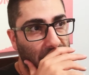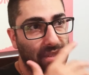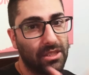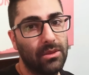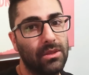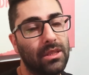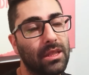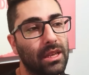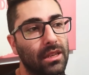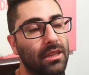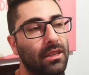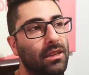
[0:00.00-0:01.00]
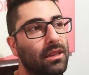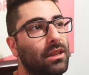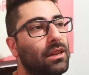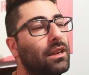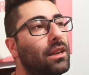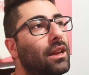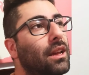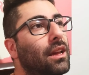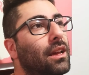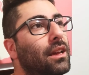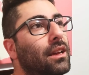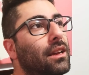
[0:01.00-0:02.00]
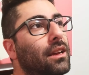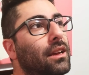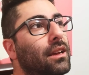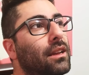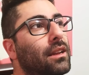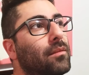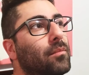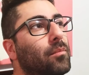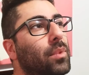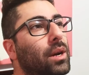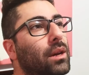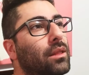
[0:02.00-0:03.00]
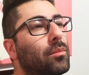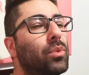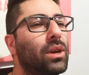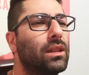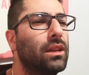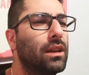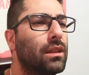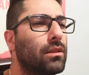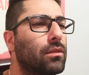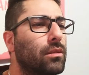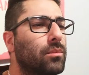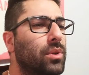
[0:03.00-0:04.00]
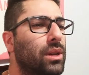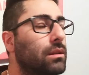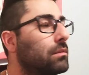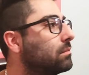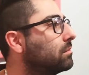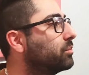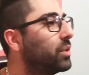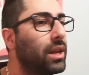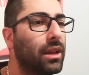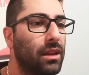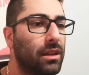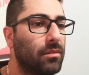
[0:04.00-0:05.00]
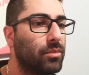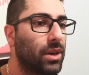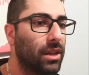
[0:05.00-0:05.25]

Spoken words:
while she was in London, and by the bread guy, no, the bread ahead.